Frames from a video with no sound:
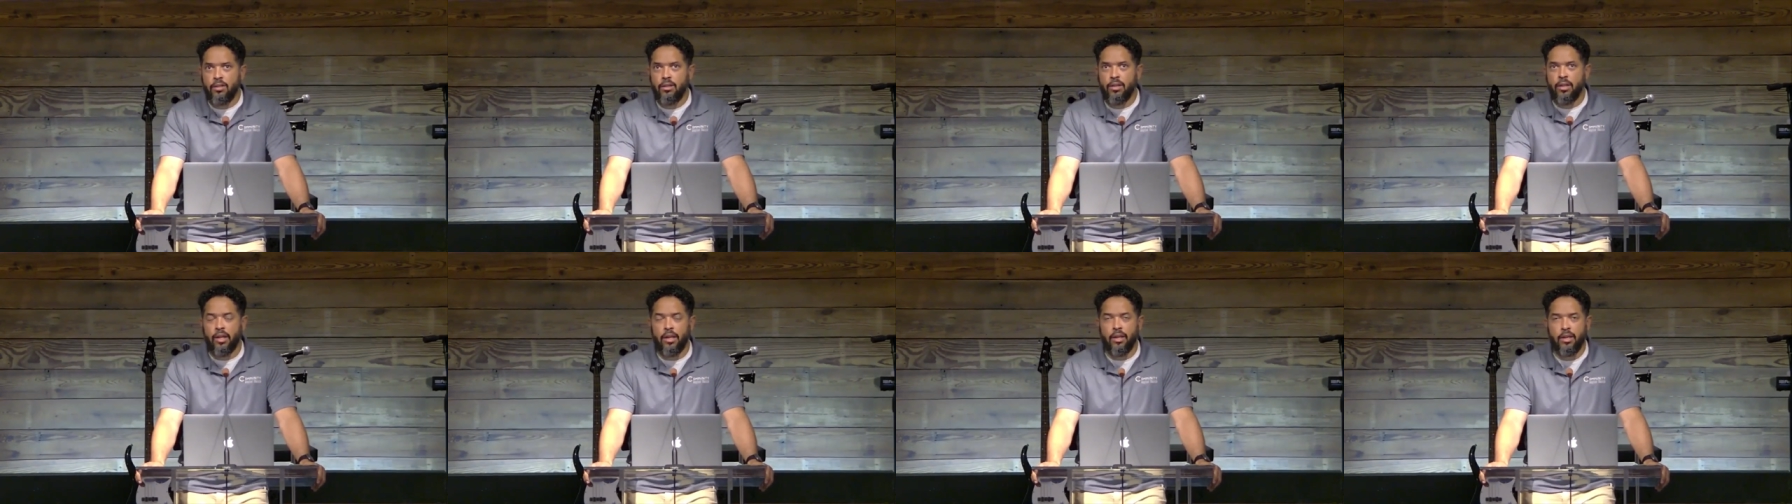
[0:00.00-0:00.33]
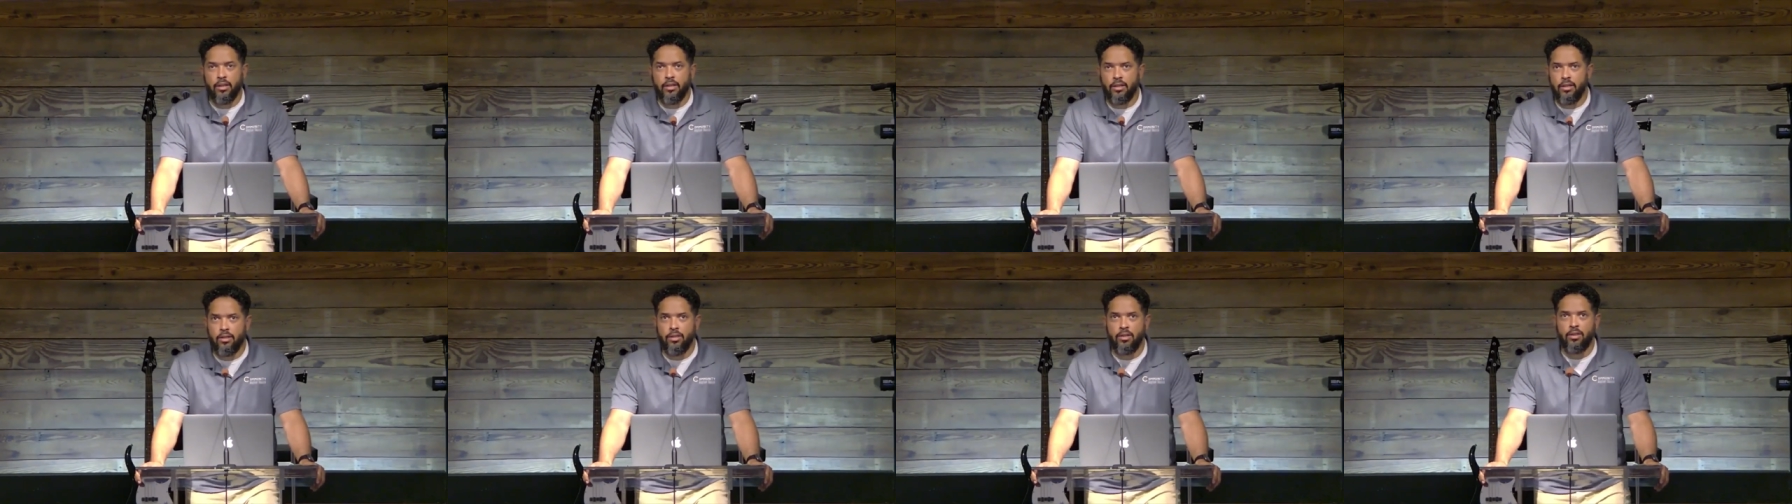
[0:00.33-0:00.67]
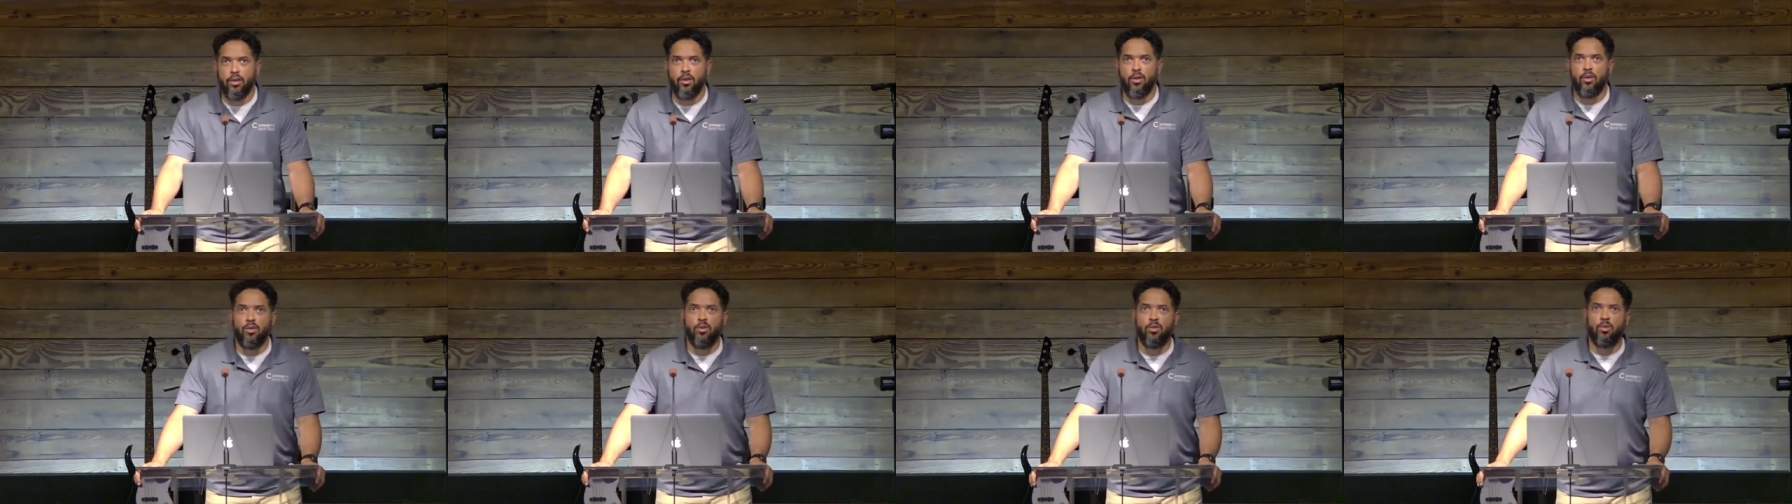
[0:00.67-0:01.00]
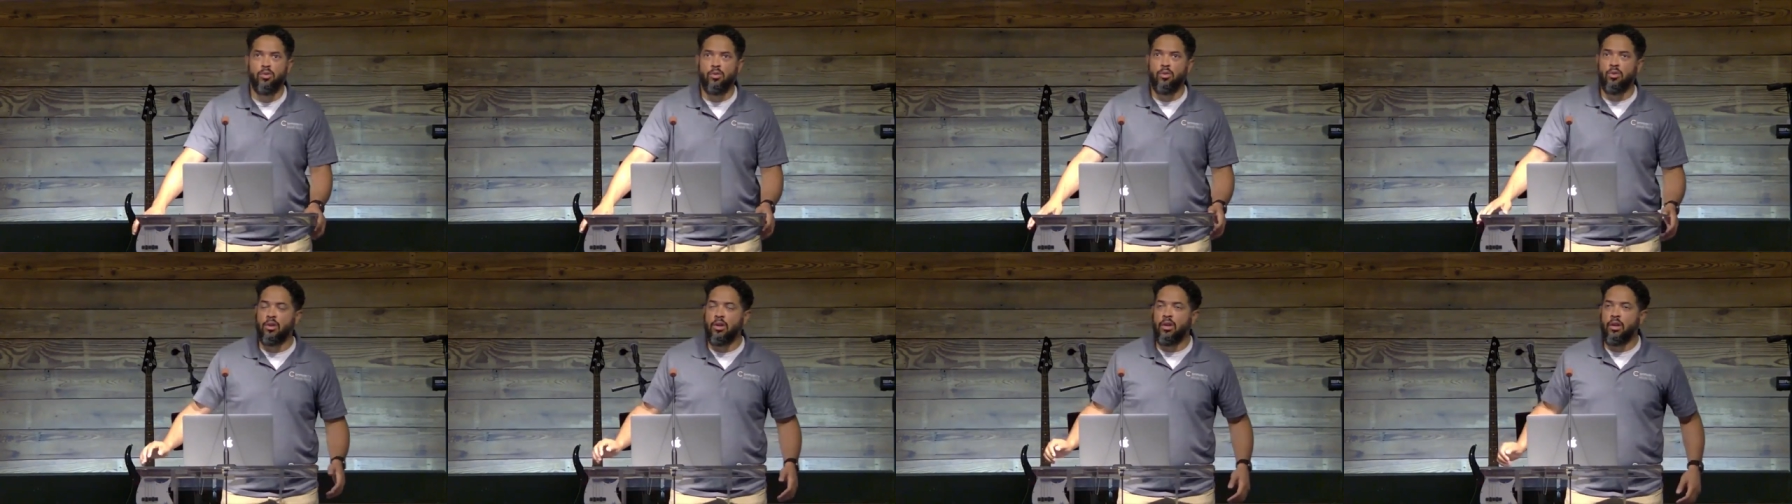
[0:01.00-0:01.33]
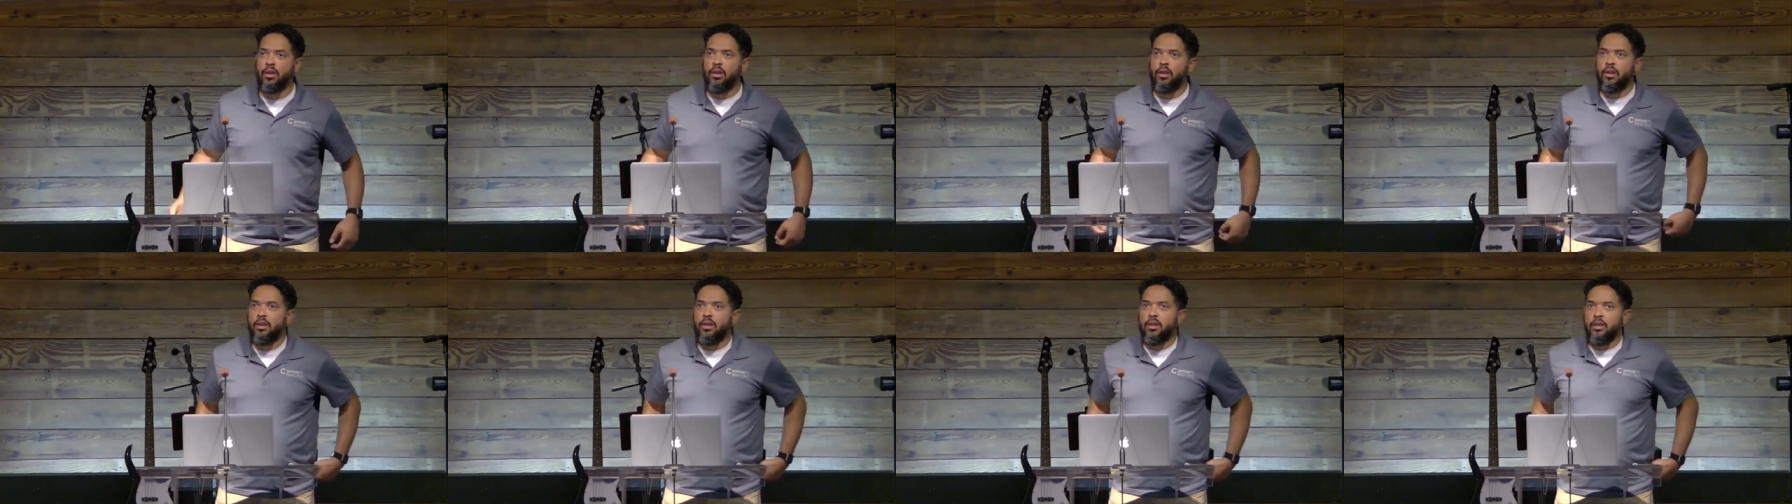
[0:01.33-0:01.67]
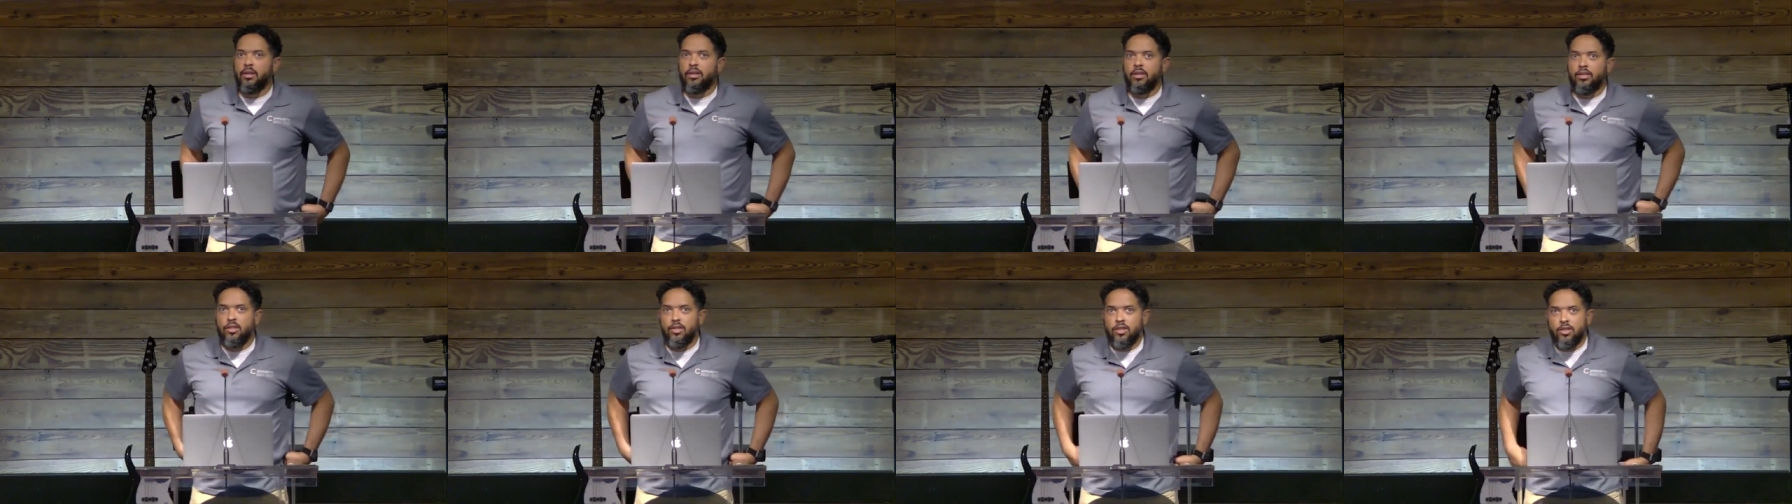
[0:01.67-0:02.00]
Like it's so,
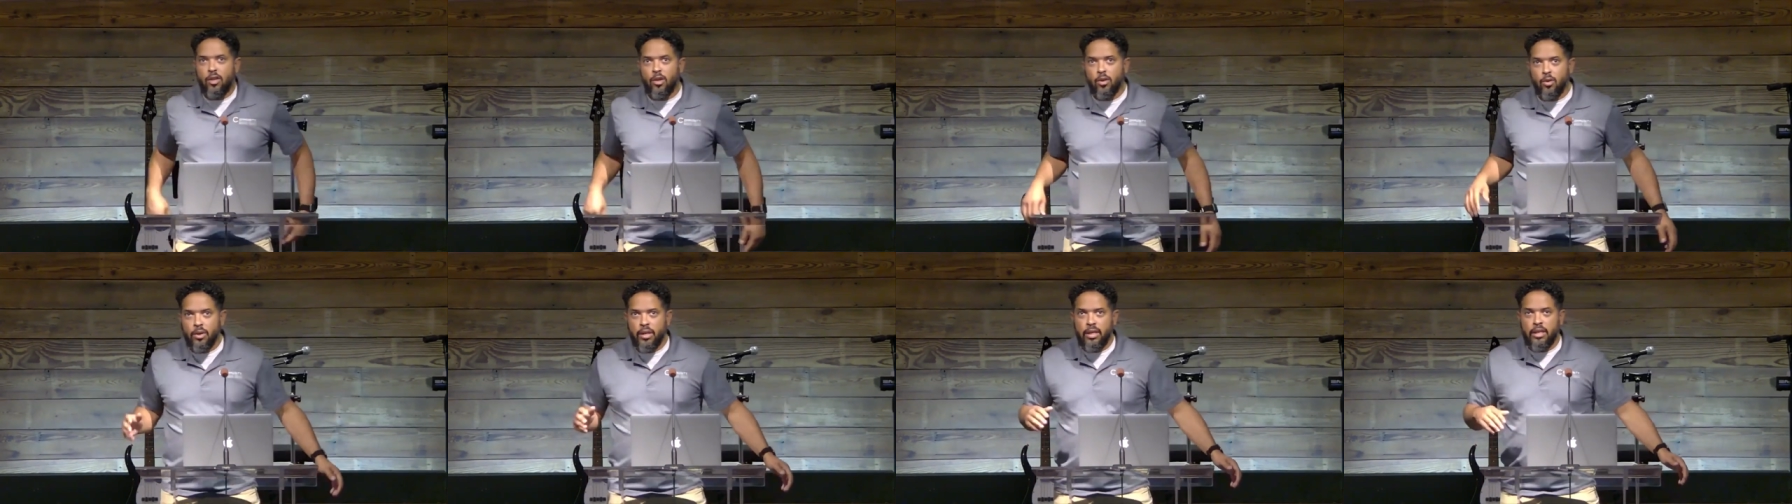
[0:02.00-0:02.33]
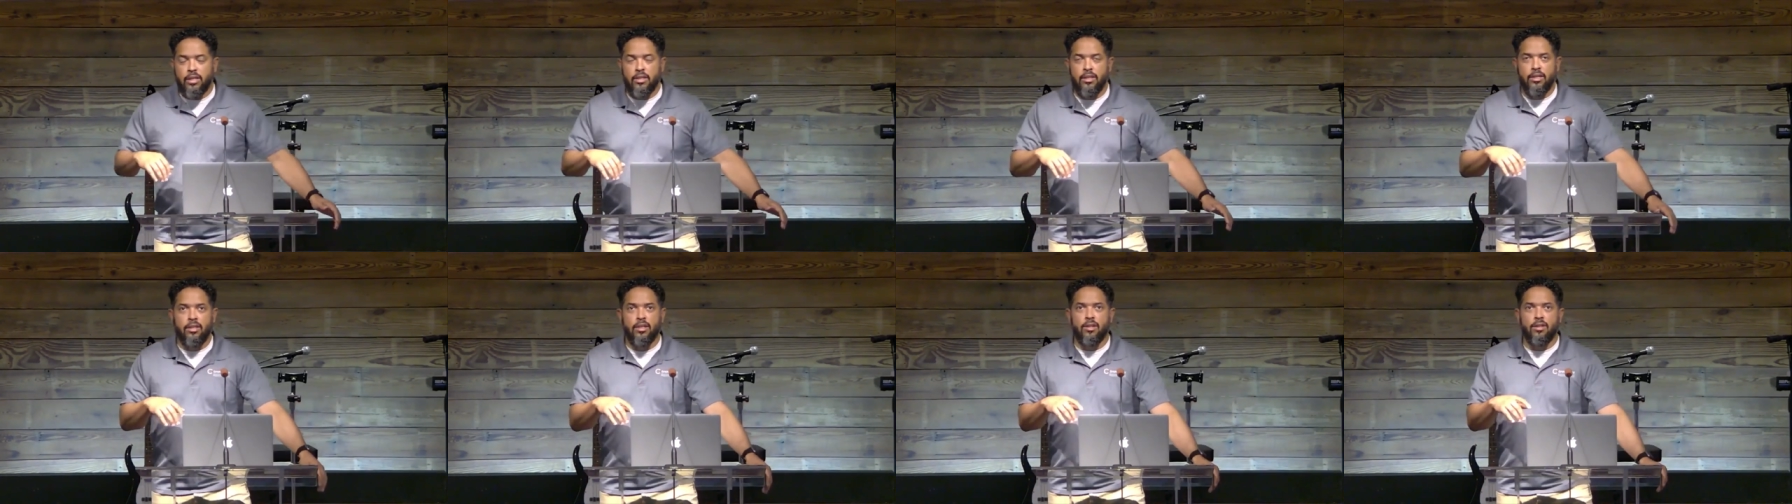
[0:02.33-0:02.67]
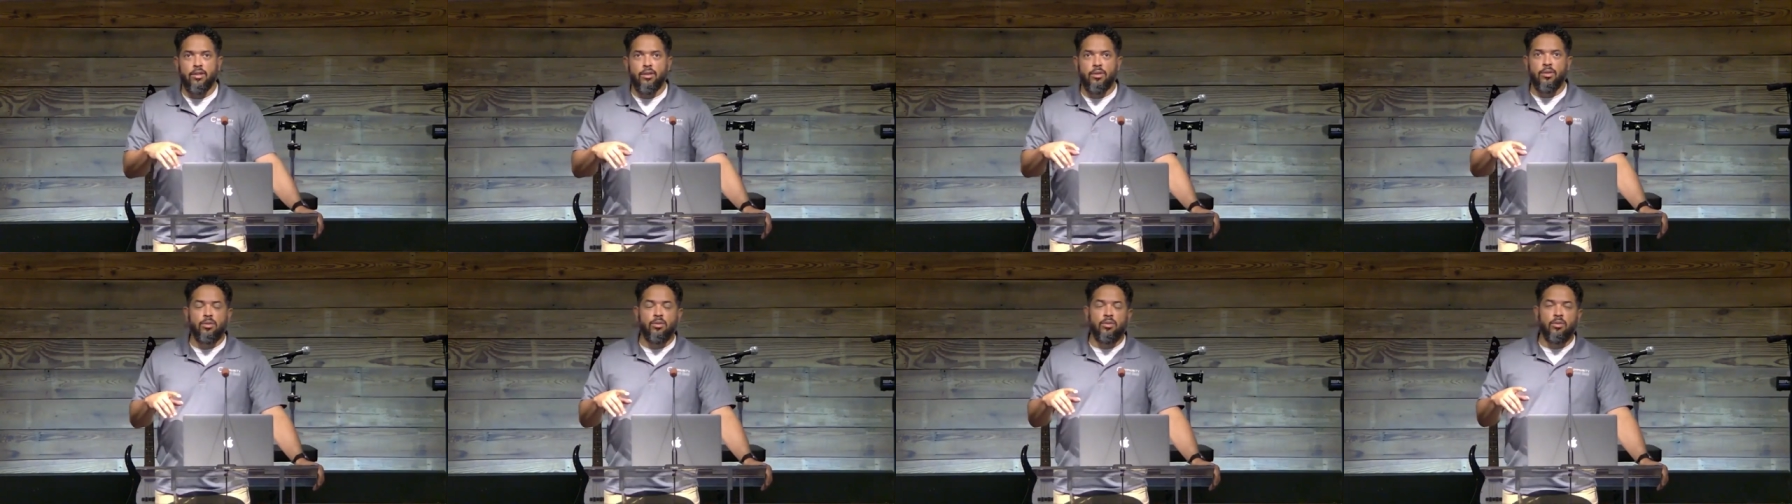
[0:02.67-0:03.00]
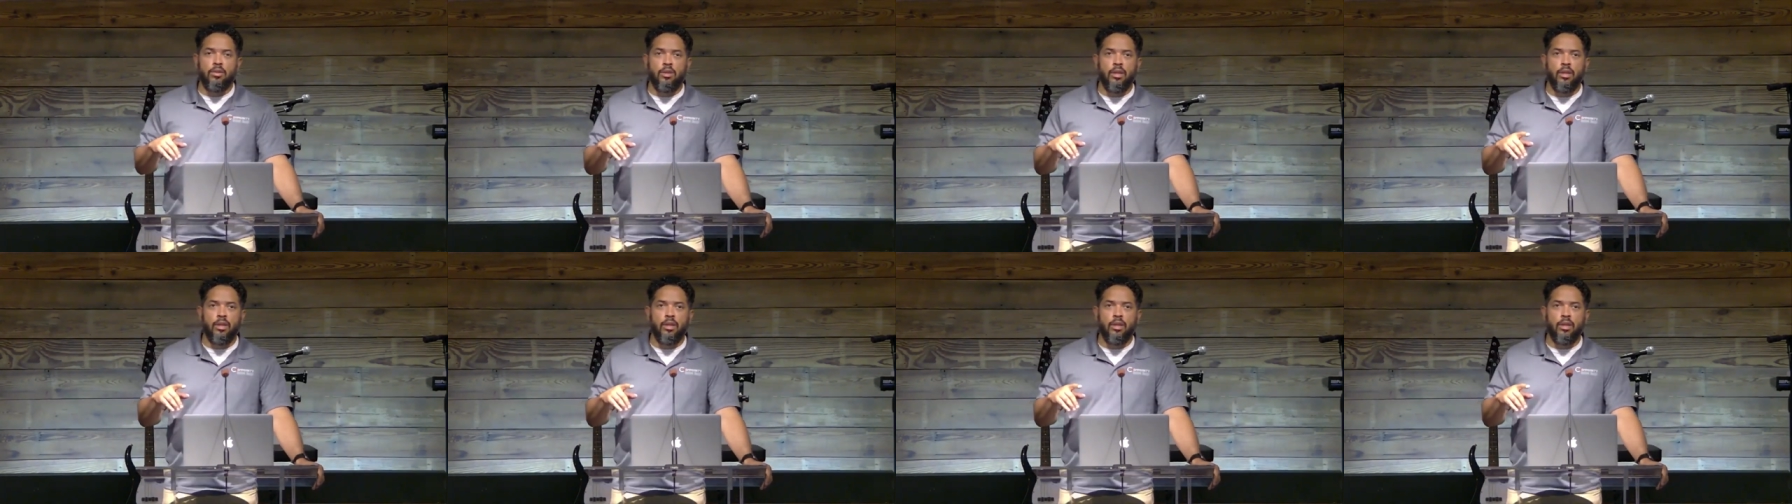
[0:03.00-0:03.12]
so easy to do.